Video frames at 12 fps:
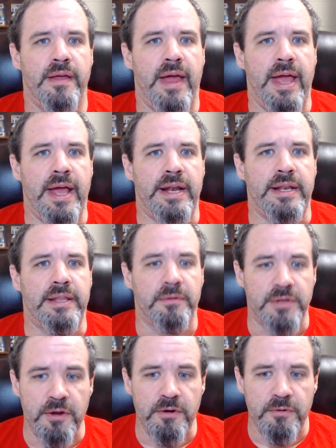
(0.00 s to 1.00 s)
and the
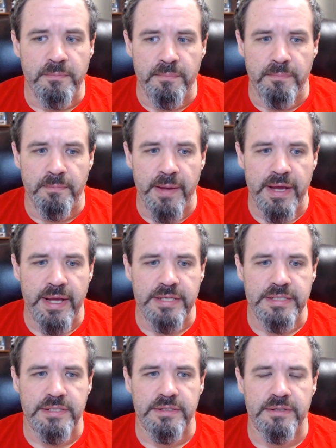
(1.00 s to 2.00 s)
two biggest